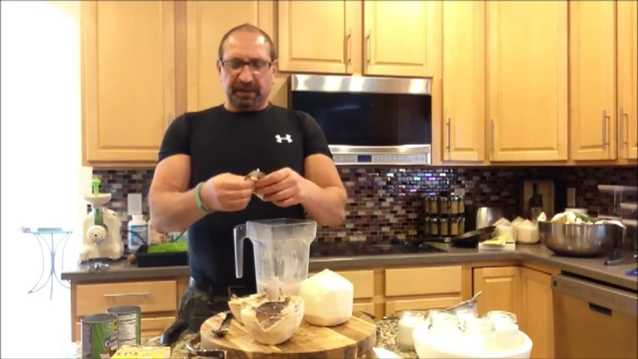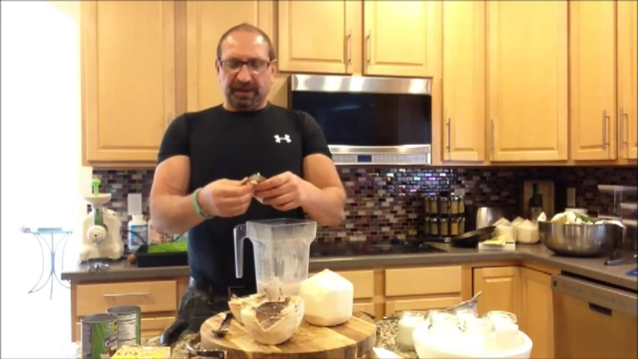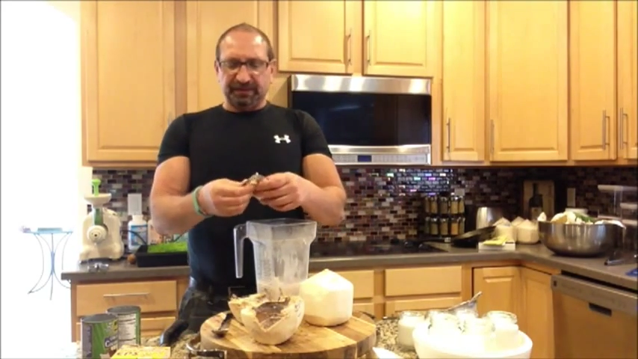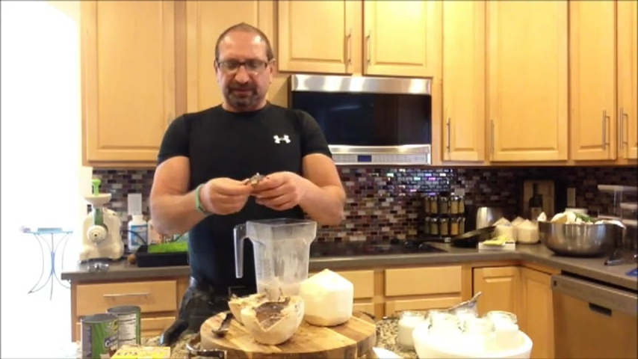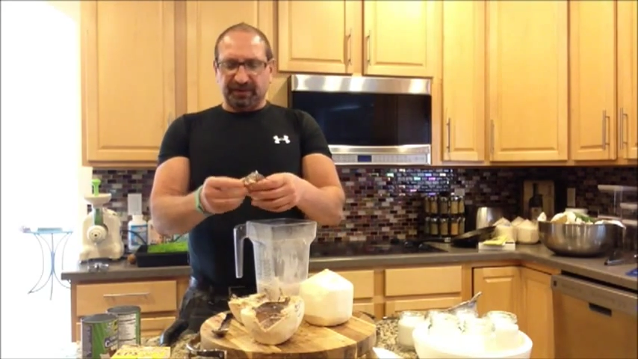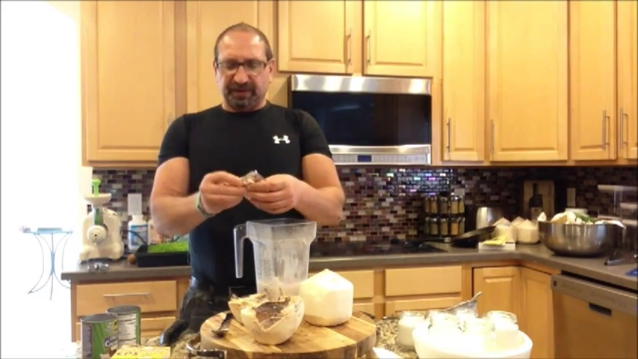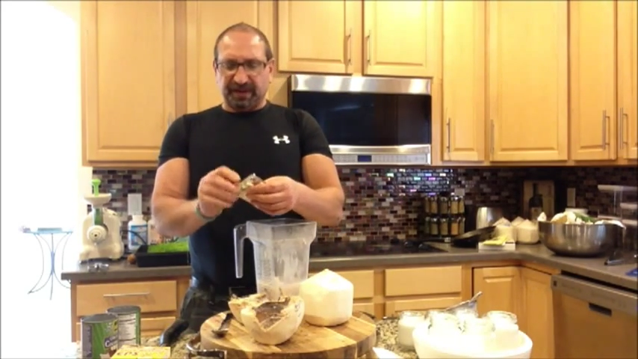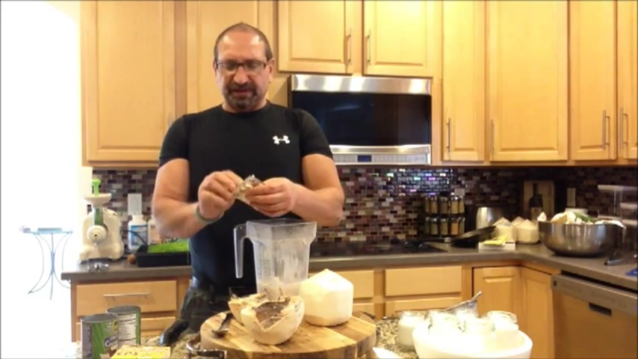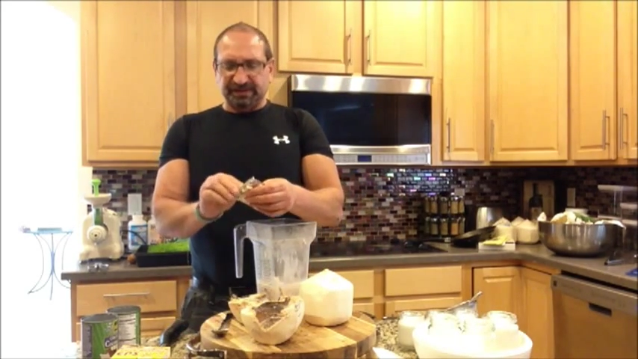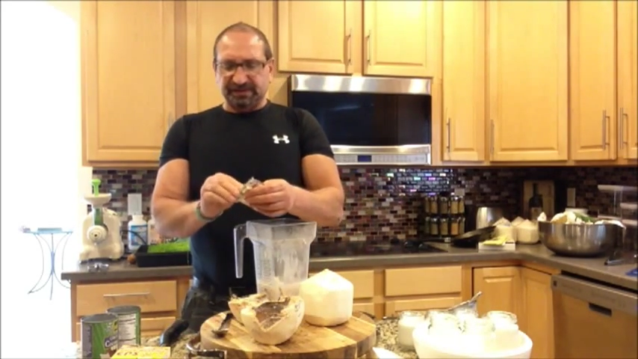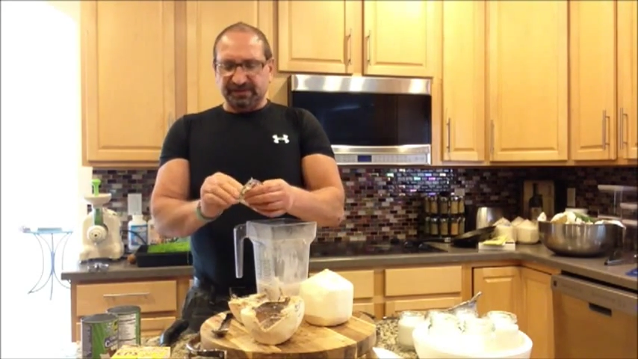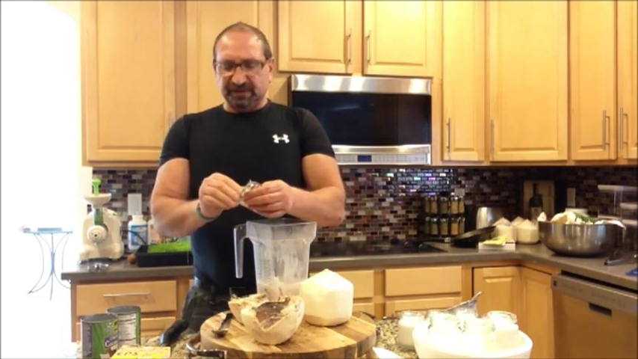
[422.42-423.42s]
into
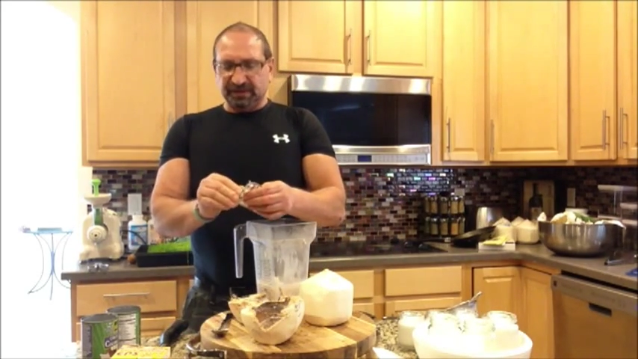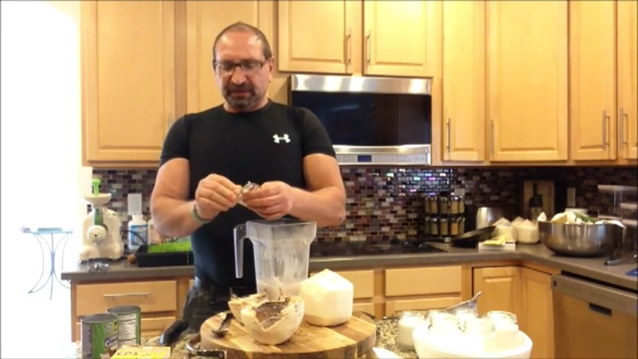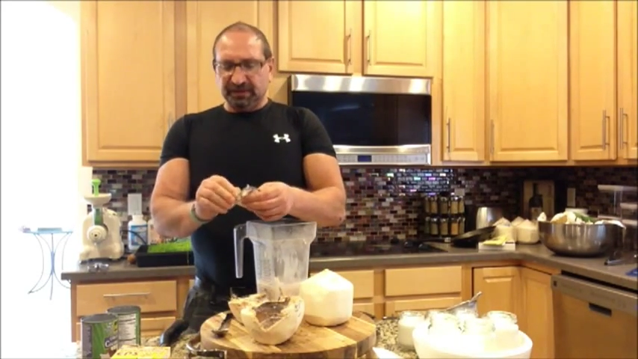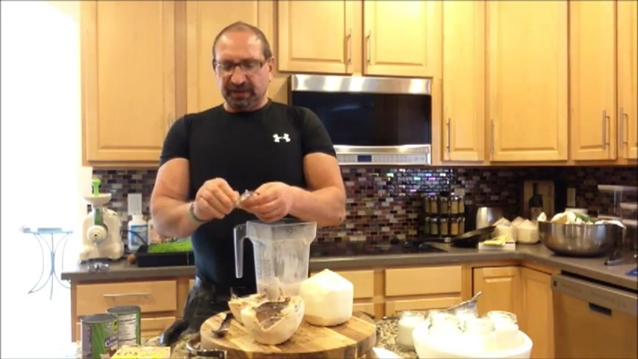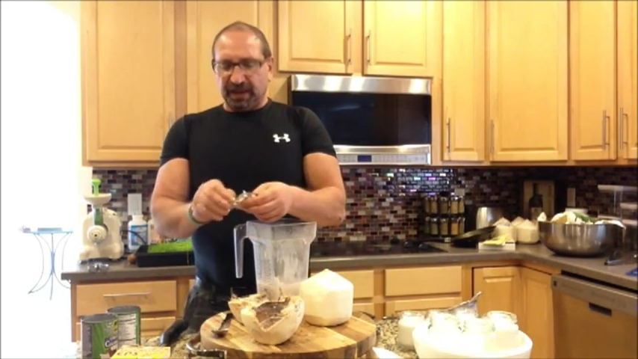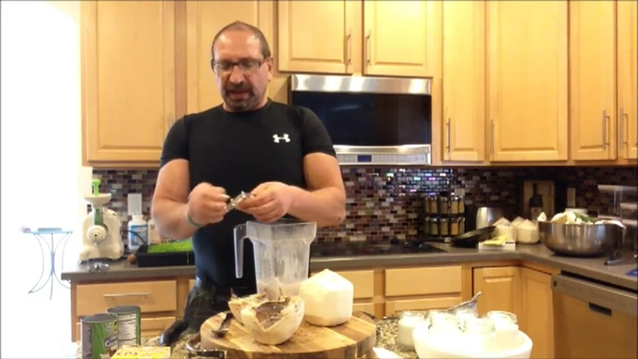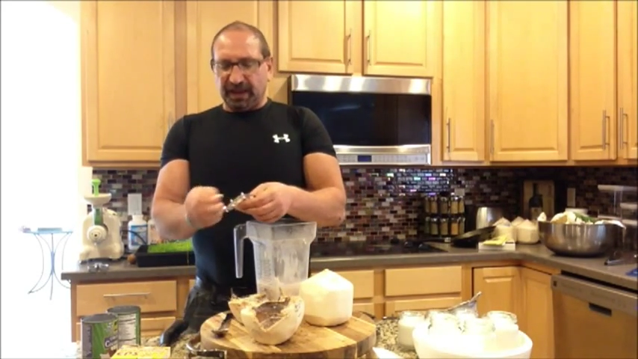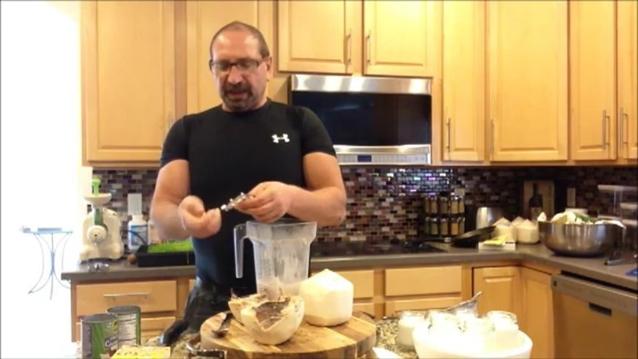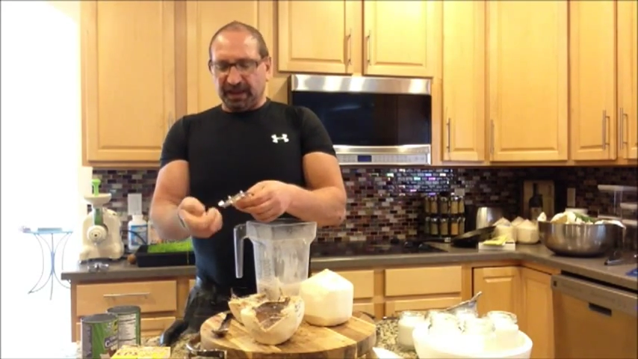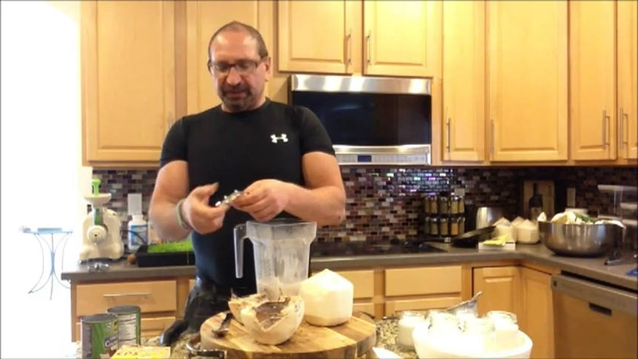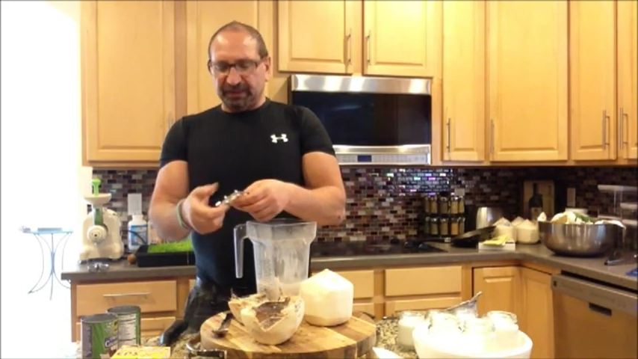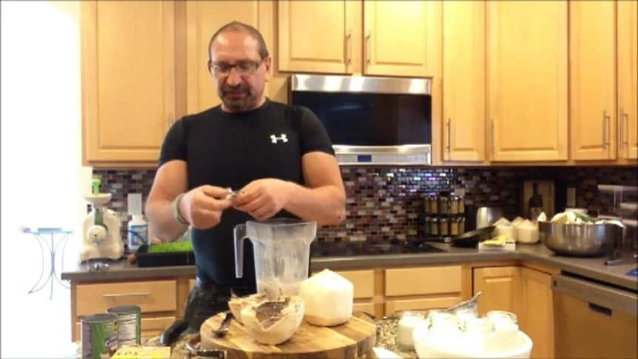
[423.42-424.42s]
this,
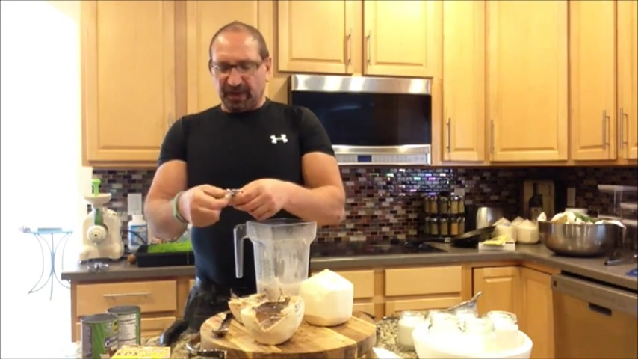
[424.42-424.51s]
and